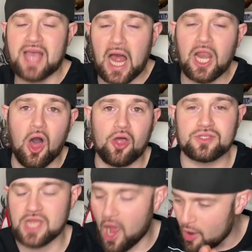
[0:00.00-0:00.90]
a
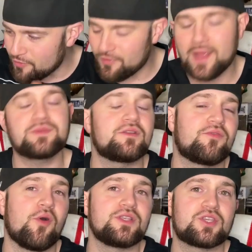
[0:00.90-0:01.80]
lot. Hopefully Episode
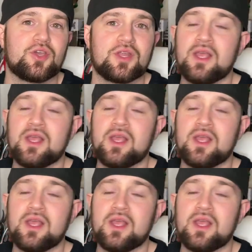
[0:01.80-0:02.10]
4 is good.